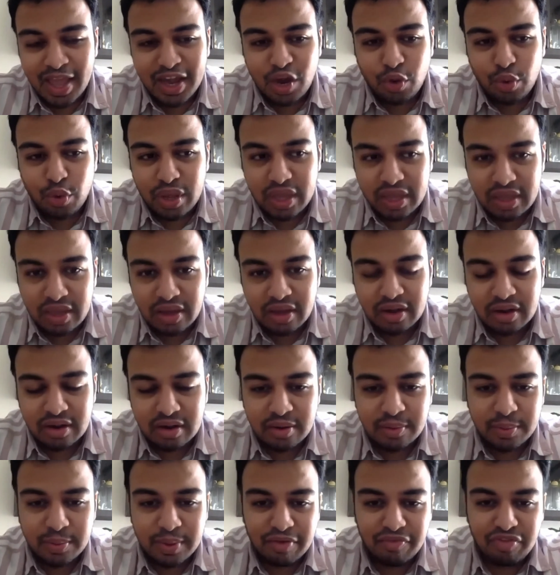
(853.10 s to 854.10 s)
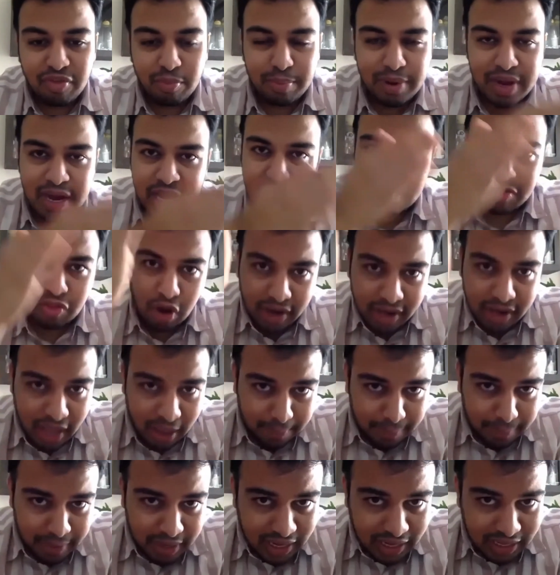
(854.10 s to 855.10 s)
Now here, if the bleed is not
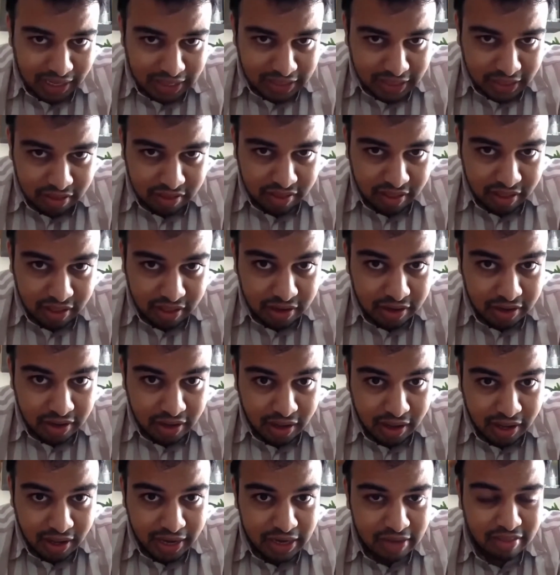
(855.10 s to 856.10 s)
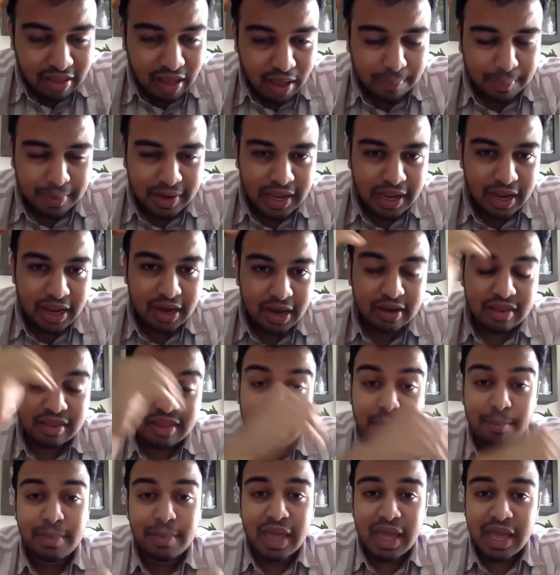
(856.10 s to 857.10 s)
happening in this area, it is happening in
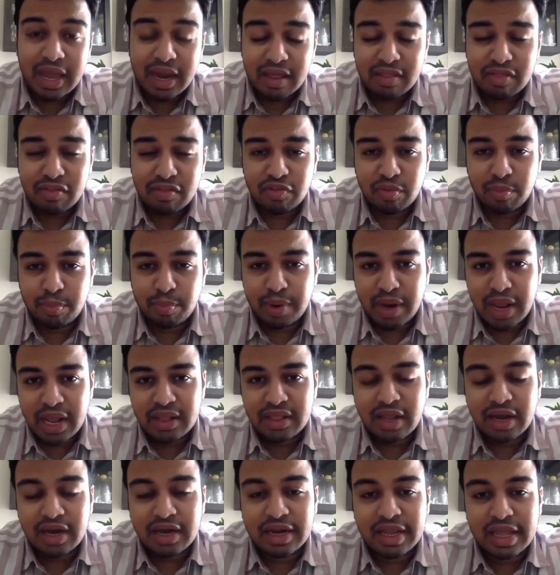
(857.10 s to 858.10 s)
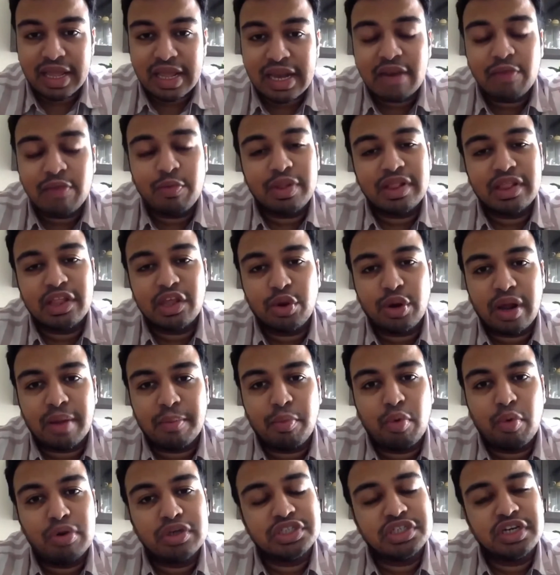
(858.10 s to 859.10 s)
some areas of the brain that deal with your
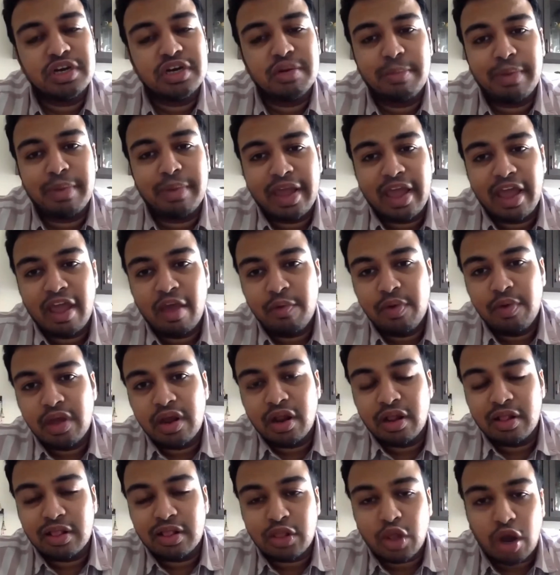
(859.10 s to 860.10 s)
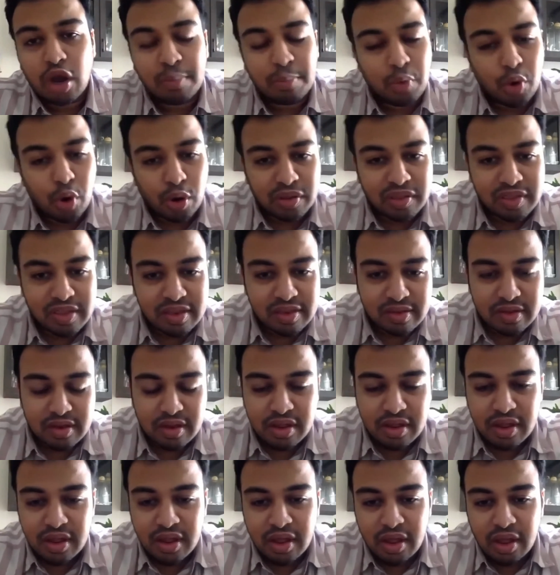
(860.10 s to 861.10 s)
emotion, behavior, and thought
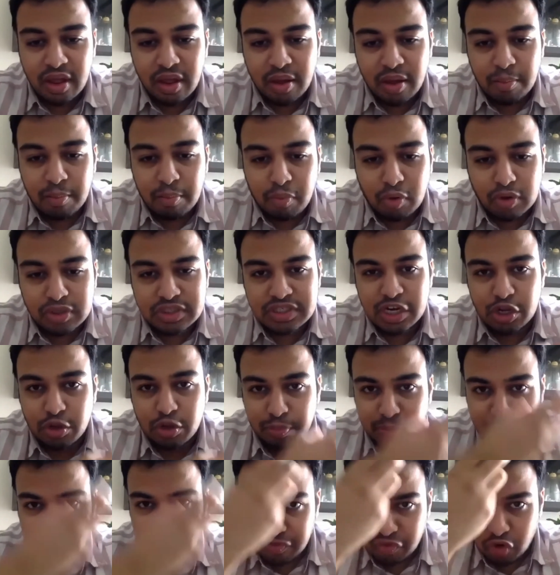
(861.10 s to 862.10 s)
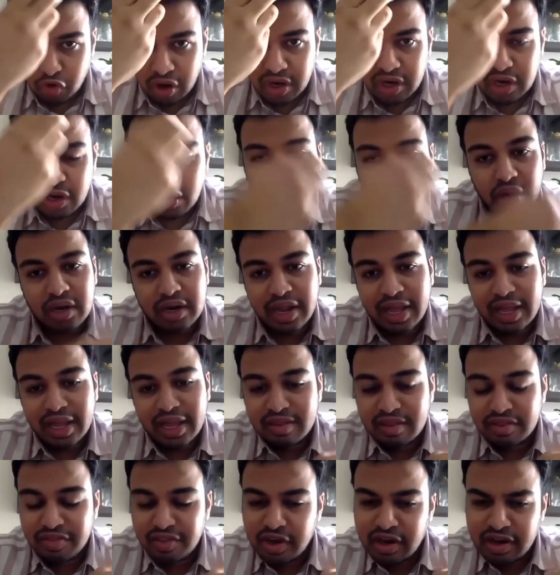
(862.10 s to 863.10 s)
process. Mostly your prefrontal
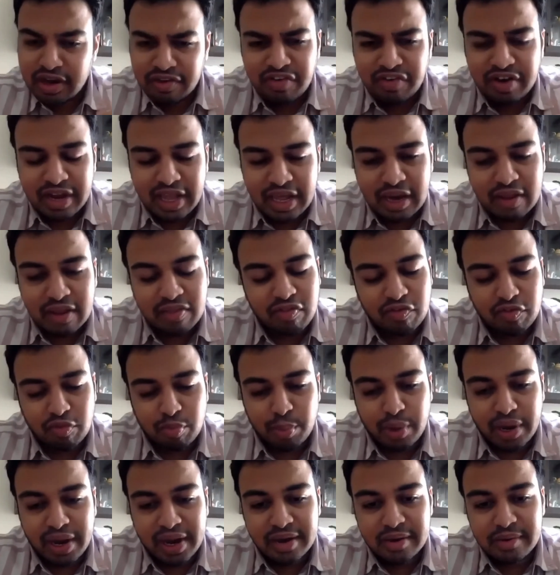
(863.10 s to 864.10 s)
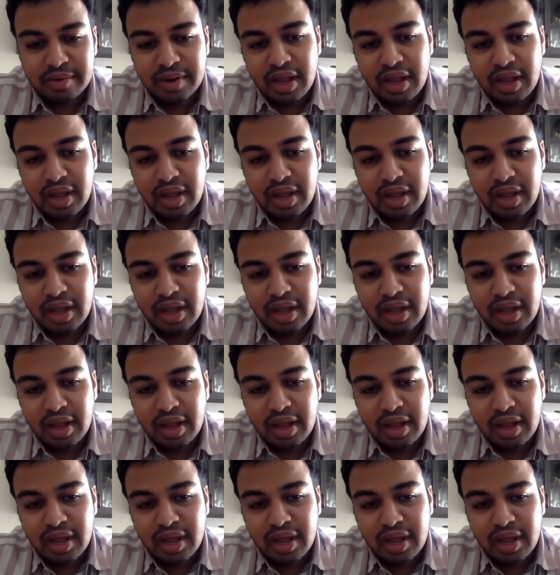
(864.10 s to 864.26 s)
cortex, and there are different areas of the brain.